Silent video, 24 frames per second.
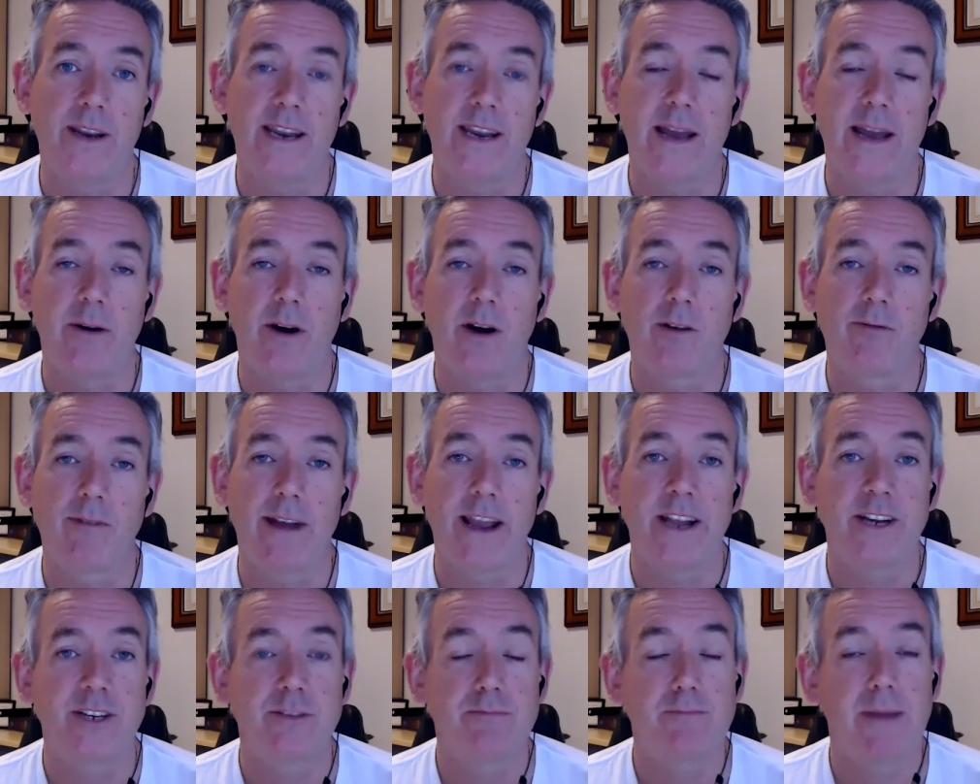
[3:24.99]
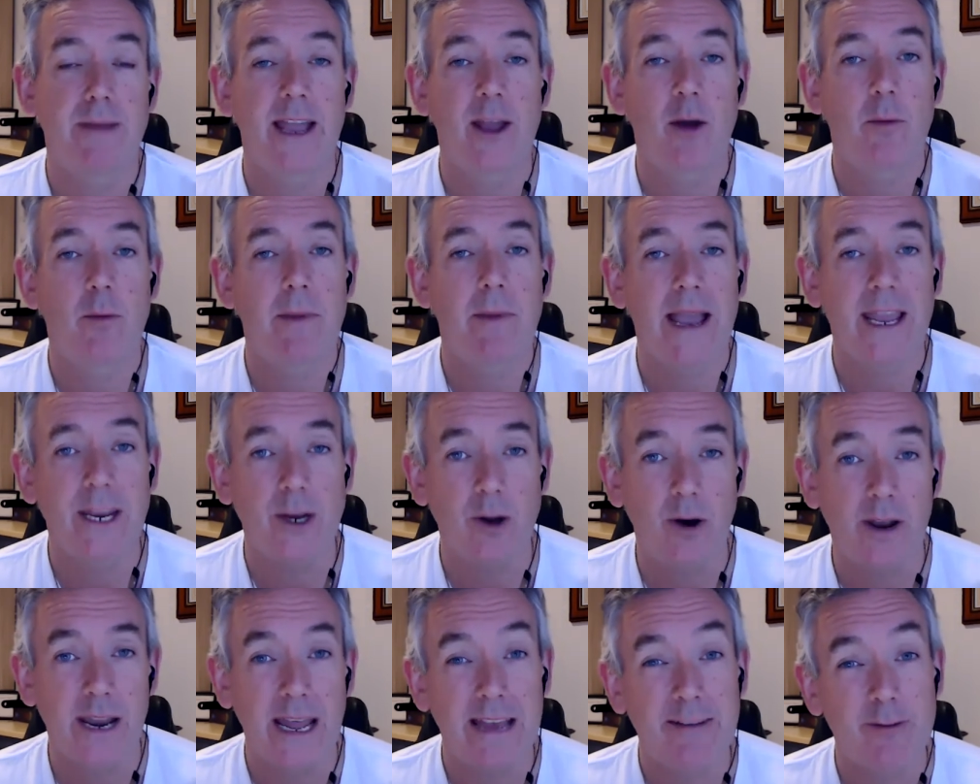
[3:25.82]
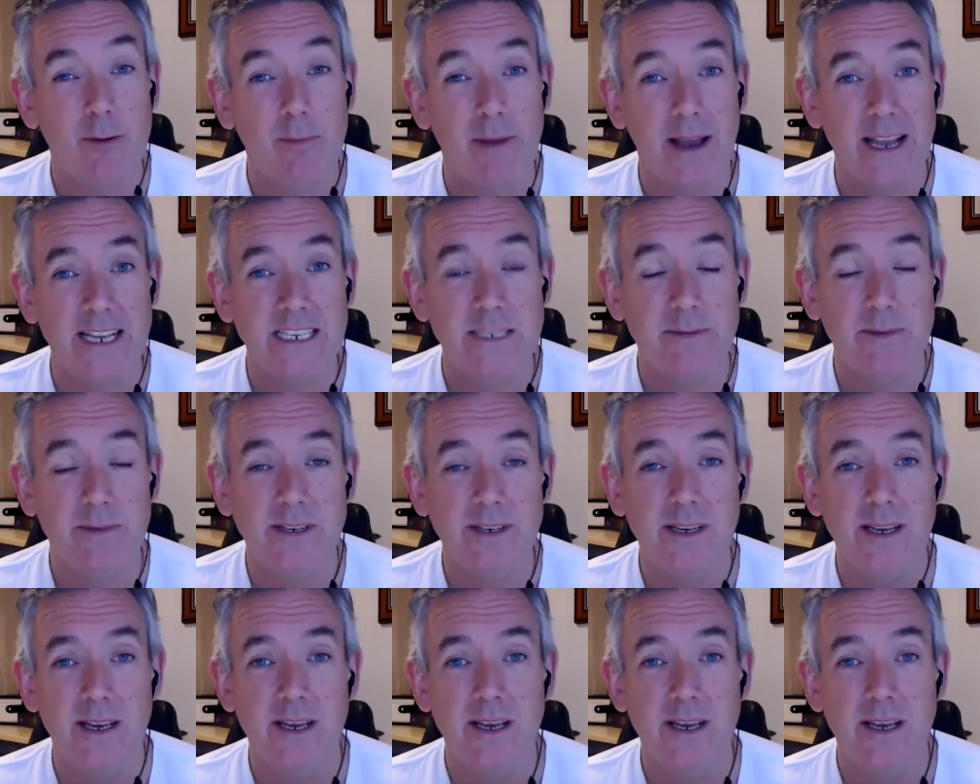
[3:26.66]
Now, a ranch may or may not have a basement.